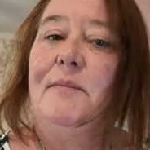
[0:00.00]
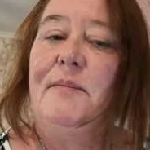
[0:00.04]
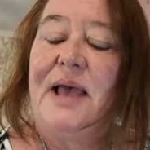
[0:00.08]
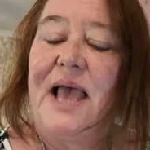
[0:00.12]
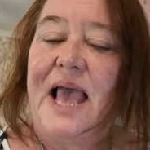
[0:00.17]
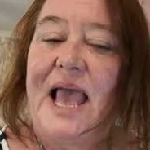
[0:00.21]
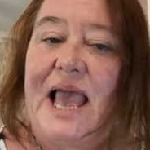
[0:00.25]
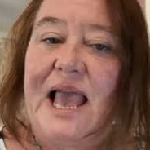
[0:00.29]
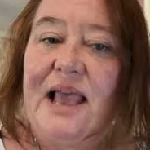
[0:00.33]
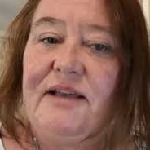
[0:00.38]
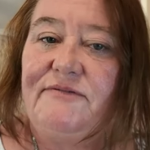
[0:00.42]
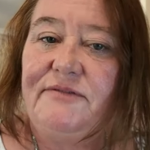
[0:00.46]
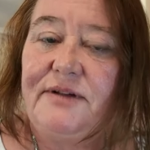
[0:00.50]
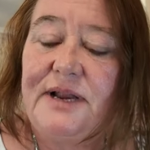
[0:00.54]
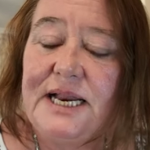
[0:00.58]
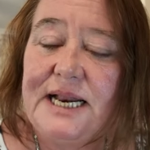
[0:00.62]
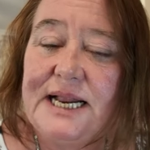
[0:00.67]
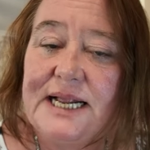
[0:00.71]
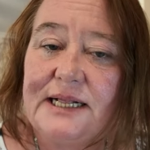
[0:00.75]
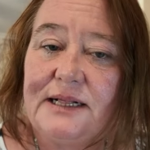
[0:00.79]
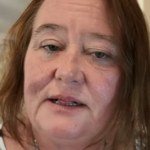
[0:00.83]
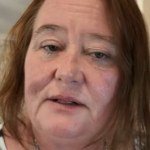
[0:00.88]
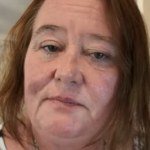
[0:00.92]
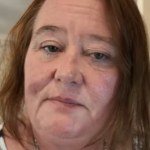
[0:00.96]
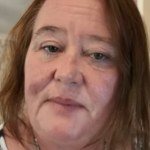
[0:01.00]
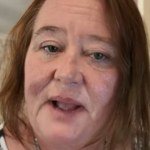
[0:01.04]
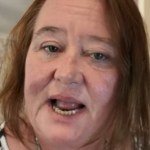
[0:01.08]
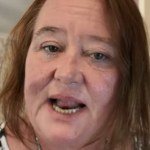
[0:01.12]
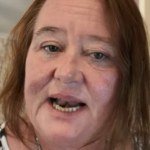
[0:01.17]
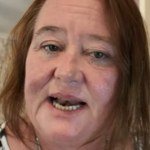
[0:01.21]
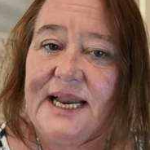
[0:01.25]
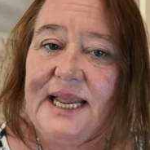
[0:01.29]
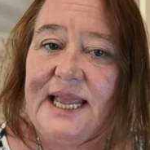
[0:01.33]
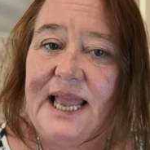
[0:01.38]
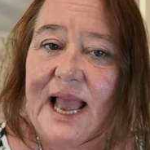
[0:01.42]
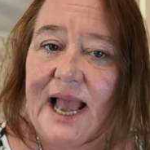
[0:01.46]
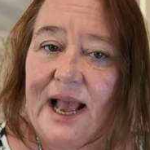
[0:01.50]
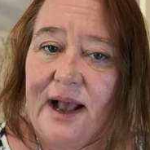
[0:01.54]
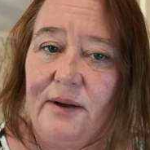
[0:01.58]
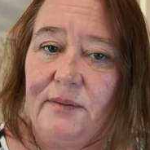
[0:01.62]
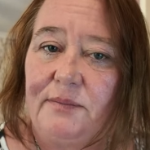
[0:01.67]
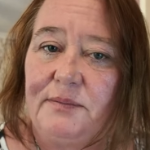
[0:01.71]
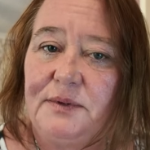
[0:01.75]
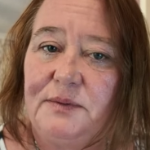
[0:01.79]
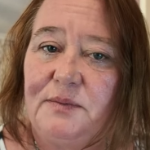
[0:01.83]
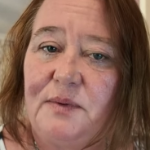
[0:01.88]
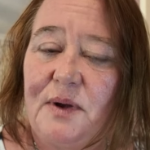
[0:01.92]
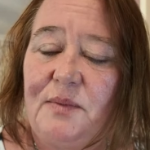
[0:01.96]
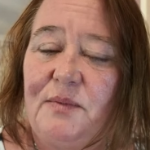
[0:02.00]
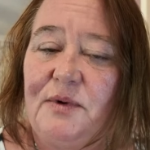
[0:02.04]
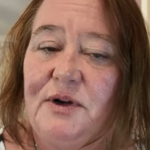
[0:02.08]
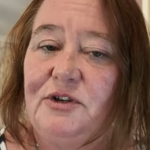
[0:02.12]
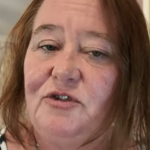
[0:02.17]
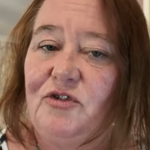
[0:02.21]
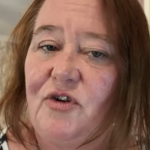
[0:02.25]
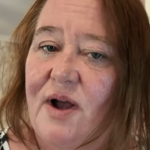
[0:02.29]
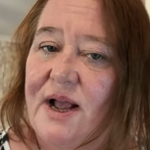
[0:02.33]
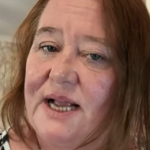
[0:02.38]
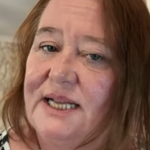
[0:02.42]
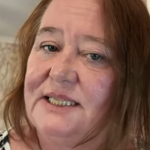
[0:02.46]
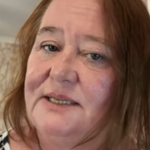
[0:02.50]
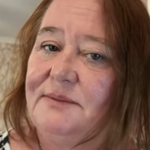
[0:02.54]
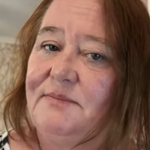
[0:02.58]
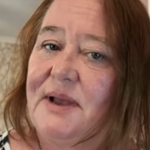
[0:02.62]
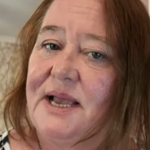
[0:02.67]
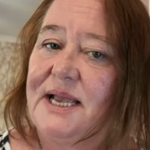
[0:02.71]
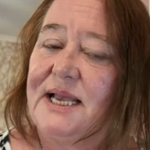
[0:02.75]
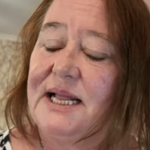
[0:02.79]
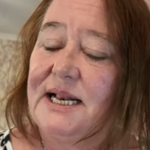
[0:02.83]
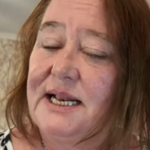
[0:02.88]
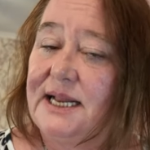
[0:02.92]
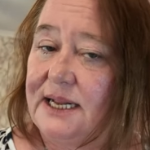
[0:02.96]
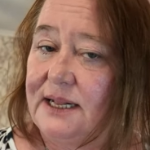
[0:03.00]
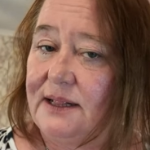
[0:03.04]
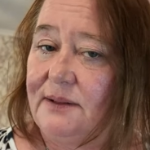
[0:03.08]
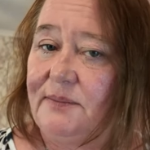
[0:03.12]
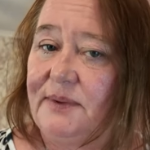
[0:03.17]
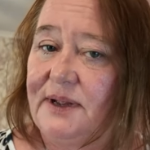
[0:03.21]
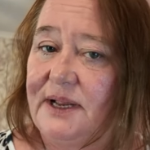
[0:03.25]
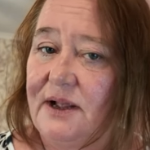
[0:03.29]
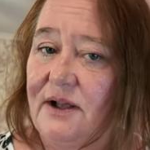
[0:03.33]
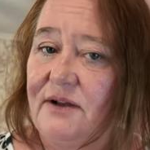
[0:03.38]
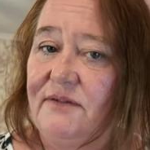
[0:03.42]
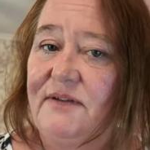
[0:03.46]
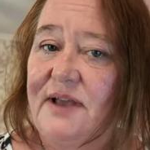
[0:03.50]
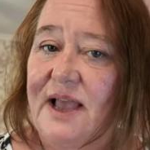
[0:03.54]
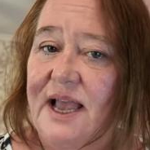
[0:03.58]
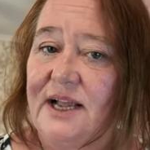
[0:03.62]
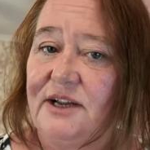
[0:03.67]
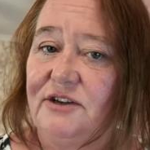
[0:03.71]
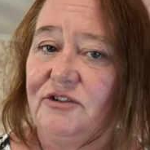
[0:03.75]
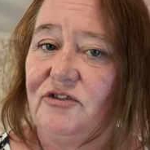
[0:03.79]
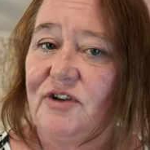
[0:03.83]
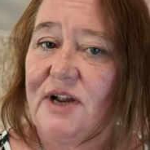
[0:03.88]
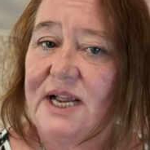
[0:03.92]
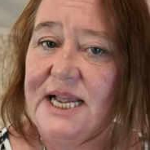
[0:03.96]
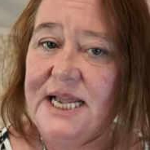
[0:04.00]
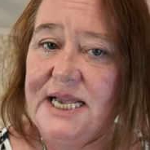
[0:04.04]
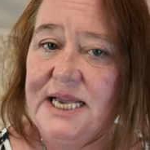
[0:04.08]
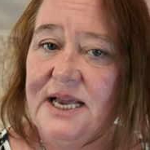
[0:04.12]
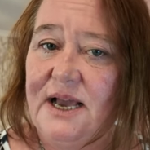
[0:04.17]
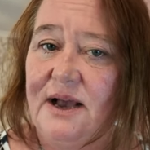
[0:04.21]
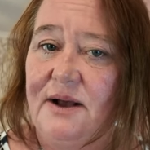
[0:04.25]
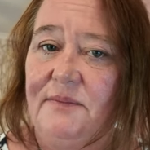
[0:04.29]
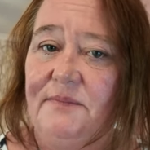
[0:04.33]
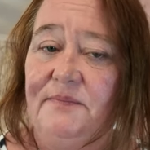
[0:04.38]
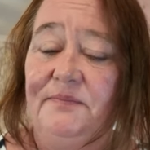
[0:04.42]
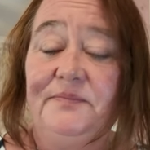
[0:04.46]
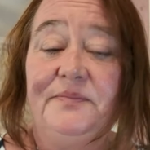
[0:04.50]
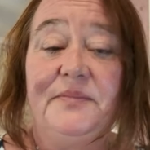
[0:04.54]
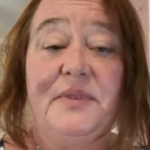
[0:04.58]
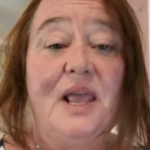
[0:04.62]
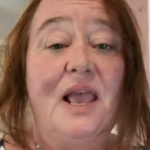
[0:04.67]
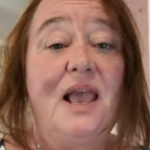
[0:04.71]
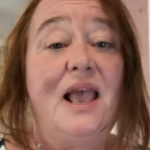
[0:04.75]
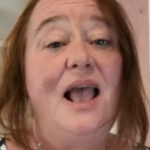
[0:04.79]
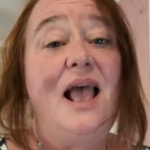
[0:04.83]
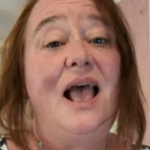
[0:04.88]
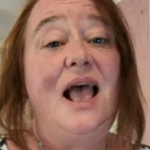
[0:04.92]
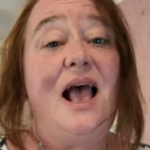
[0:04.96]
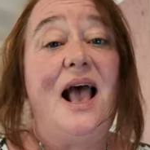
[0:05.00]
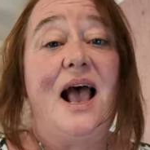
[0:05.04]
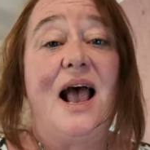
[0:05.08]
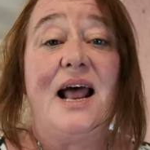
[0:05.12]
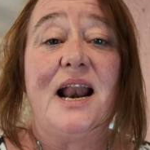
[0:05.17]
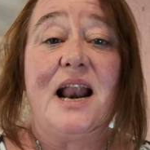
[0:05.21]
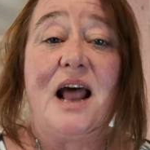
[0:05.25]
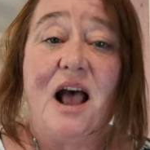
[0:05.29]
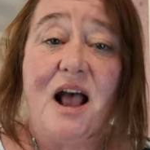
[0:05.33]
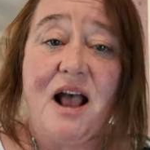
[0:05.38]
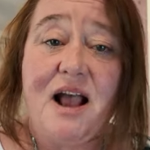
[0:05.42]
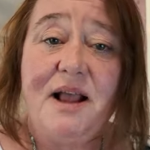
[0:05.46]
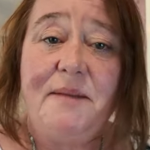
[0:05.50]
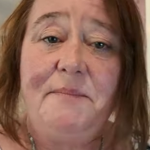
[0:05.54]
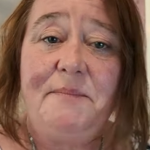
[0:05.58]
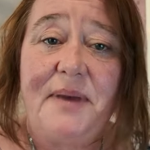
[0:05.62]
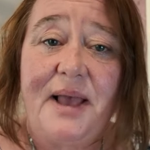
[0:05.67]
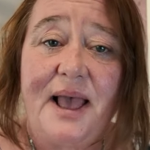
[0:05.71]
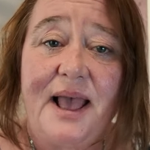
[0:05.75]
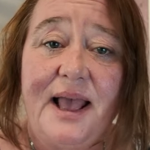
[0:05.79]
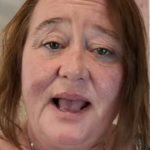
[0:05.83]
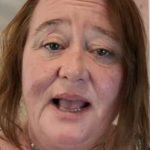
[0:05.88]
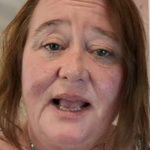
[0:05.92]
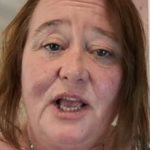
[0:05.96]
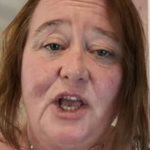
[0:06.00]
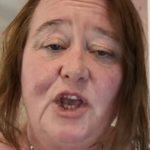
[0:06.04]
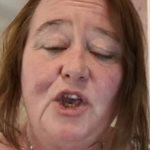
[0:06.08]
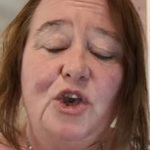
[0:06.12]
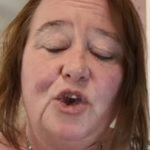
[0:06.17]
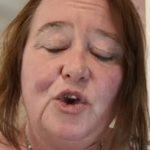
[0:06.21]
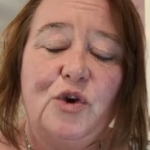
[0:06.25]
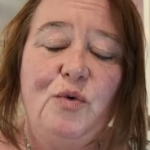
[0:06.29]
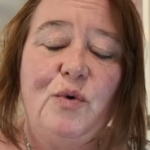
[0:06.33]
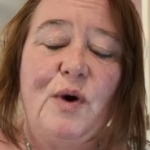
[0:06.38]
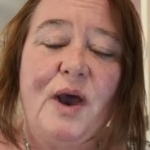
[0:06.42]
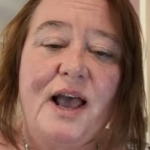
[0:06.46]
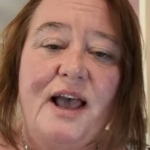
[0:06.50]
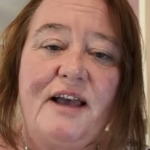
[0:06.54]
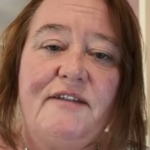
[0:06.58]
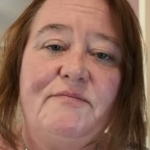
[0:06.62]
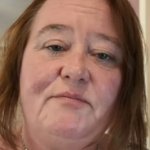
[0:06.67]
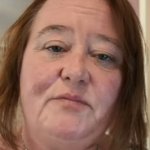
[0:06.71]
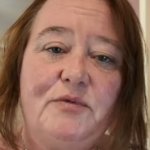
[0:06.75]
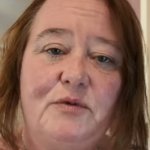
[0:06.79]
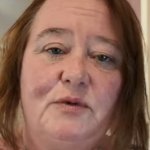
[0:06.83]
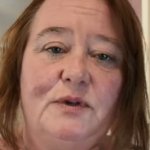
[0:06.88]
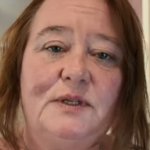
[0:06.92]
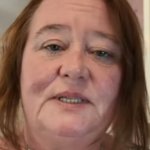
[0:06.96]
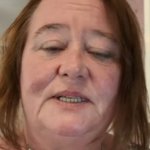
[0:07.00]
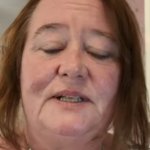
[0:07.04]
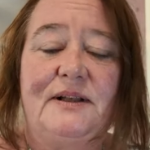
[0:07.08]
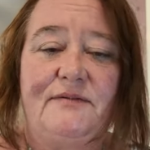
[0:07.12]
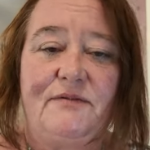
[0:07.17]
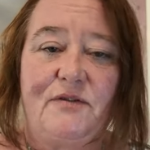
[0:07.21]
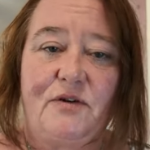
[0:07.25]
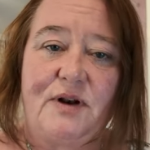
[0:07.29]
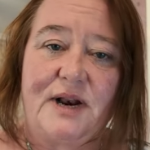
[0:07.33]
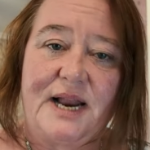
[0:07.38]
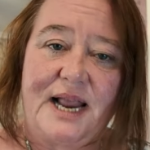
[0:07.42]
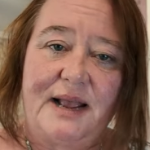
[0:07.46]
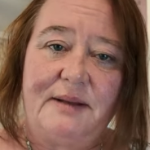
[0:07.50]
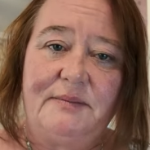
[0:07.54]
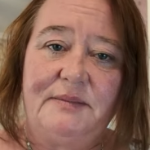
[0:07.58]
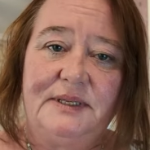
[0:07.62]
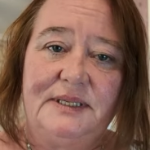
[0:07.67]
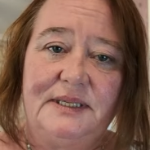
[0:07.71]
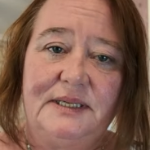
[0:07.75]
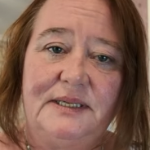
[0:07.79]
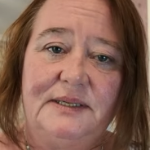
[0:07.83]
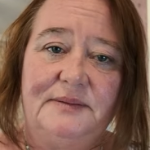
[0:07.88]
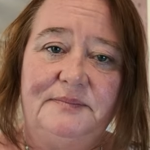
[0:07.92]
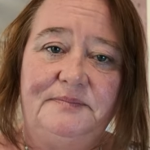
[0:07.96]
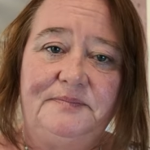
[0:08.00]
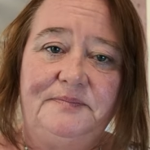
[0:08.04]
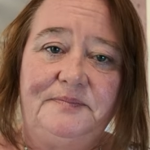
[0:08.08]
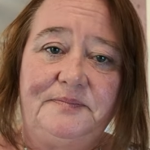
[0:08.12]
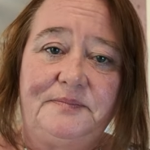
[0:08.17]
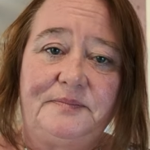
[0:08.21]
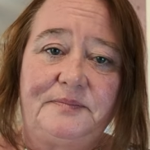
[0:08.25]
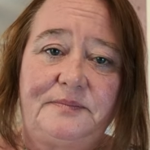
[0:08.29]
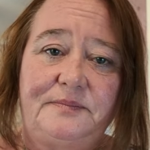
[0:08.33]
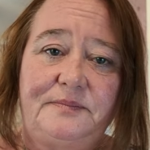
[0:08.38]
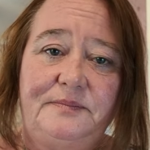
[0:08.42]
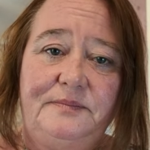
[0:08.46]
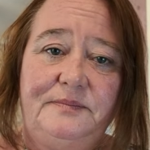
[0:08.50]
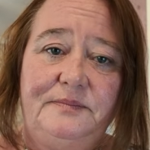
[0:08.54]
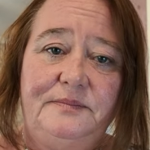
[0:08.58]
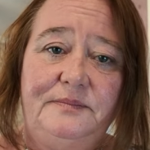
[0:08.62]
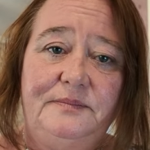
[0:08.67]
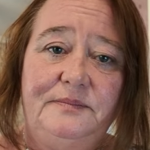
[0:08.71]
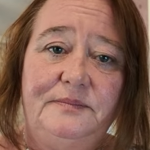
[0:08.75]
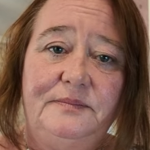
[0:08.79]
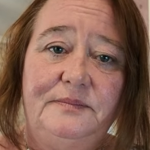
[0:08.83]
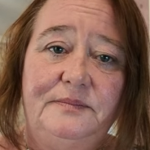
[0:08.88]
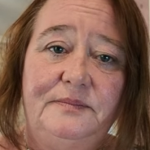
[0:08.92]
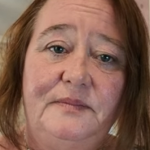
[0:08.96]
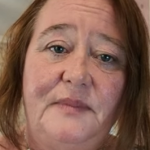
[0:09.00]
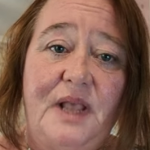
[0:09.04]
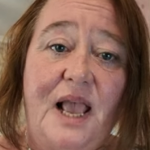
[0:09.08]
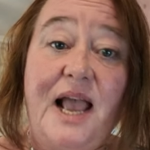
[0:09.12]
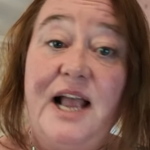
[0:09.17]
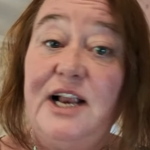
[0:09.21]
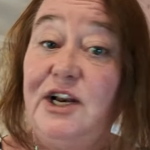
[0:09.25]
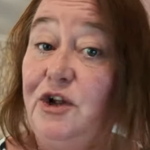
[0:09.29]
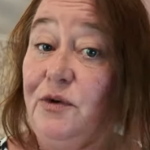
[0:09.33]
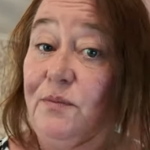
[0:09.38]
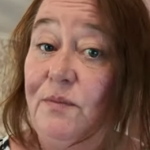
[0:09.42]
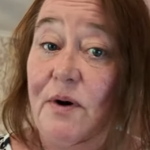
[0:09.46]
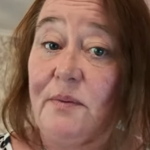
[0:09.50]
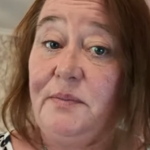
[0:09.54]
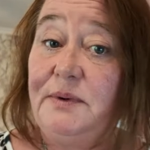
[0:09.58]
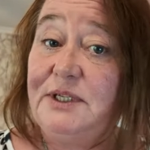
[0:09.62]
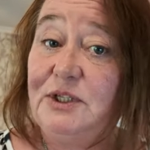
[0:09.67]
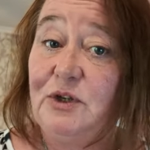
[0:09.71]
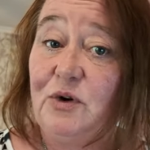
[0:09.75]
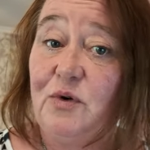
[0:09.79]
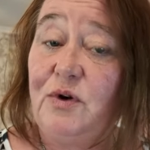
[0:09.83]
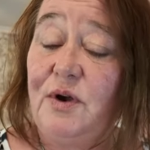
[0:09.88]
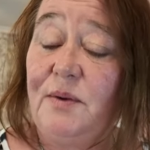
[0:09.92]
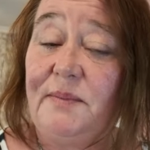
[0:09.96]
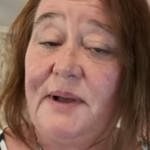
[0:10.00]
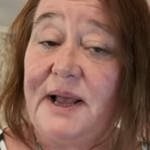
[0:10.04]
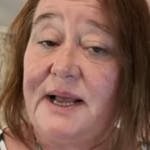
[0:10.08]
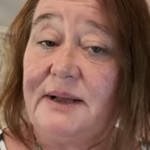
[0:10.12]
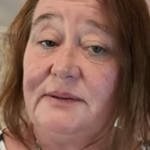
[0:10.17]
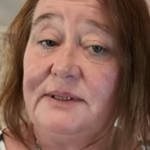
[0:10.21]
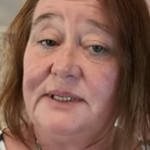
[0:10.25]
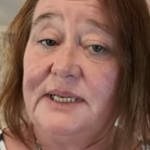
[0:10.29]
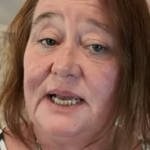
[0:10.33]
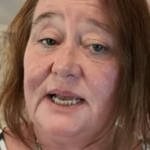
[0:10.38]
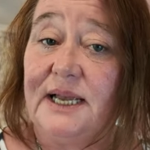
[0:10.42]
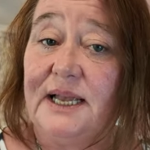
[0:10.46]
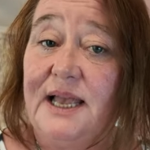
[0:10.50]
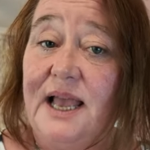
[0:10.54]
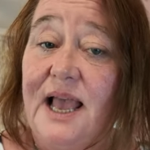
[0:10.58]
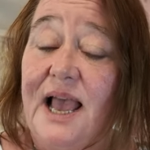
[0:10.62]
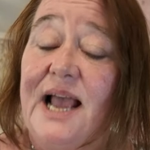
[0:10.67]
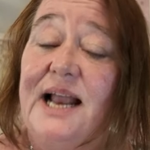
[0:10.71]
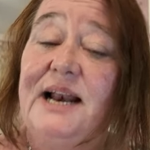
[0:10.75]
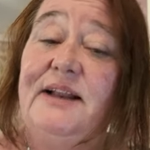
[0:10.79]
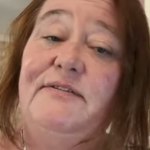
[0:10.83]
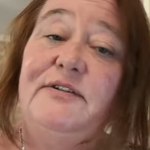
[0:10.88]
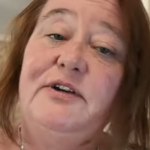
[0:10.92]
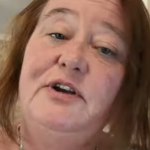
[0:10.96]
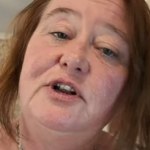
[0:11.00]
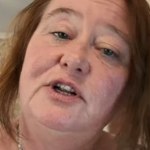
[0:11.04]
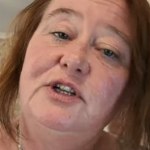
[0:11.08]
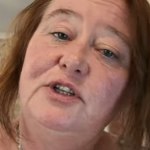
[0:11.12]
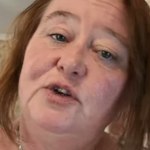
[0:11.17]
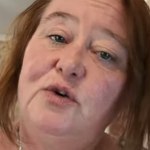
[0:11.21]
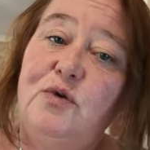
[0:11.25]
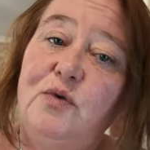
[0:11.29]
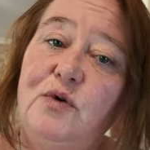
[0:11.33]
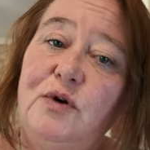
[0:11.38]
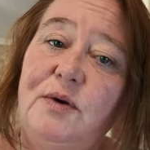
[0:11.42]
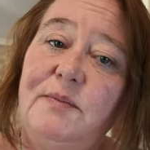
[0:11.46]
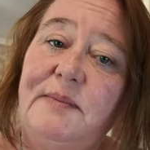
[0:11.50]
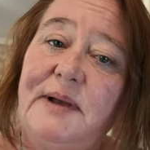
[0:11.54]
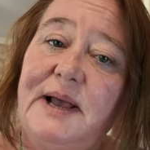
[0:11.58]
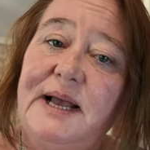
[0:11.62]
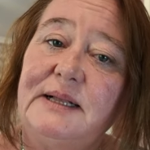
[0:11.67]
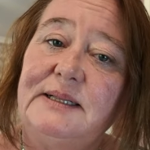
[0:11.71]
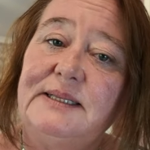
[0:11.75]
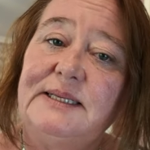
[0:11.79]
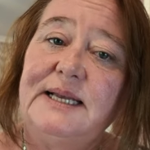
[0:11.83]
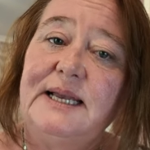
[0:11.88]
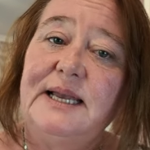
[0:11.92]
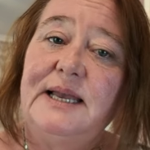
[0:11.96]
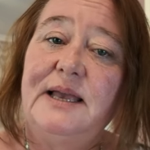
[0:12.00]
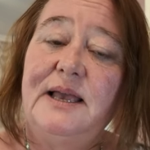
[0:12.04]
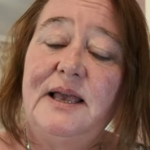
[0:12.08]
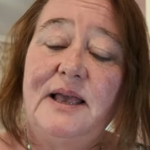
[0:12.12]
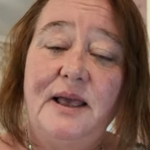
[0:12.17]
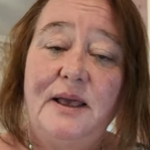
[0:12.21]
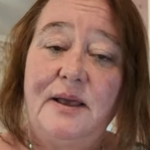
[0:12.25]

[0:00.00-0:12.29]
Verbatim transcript: But every little penny helps when we're trying to make a little bit of extra income. And I bet you have brought stuff on Amazon. And you probably talk about it. And if you're going to talk about it,